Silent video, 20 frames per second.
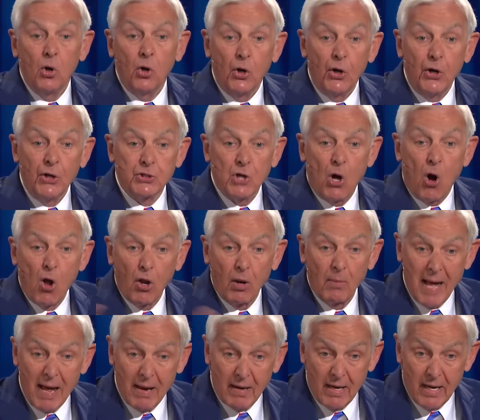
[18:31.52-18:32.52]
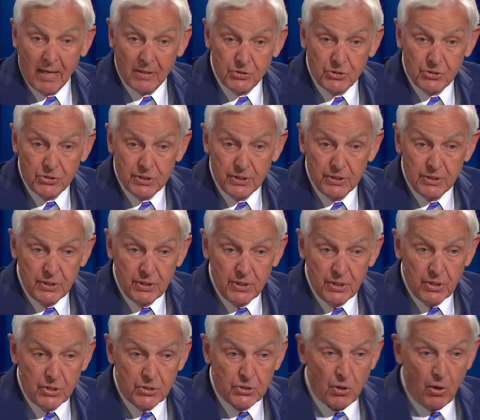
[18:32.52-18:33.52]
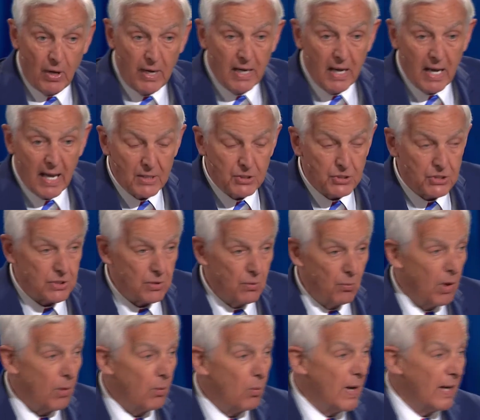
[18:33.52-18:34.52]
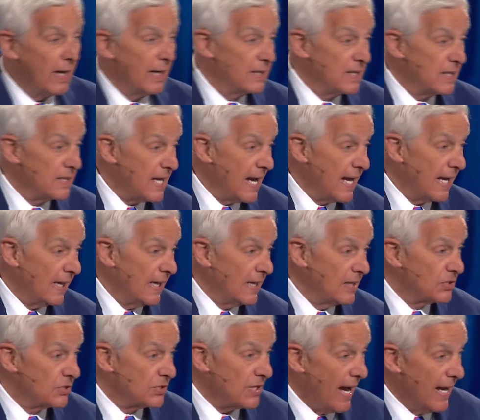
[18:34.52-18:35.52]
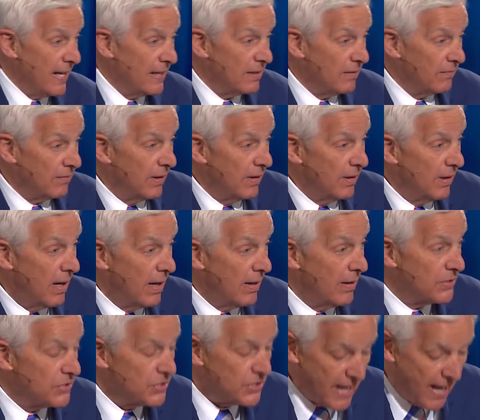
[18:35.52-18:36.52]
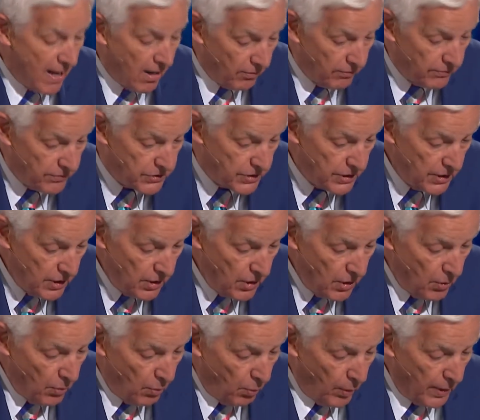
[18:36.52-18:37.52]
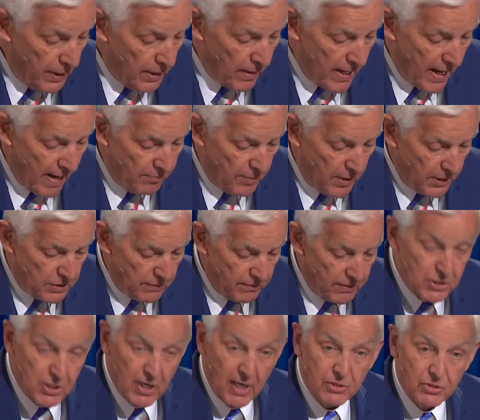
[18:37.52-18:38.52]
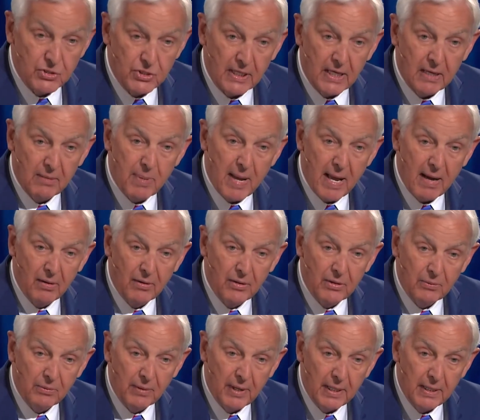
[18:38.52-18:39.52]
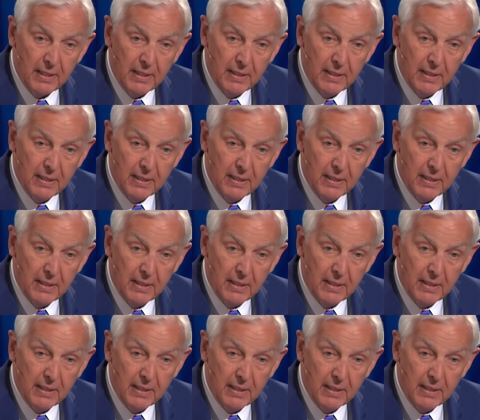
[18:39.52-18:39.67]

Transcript: It's all about us. So, unless we're willing to take insight on ourselves, we don't have much of a chance to get better, do we?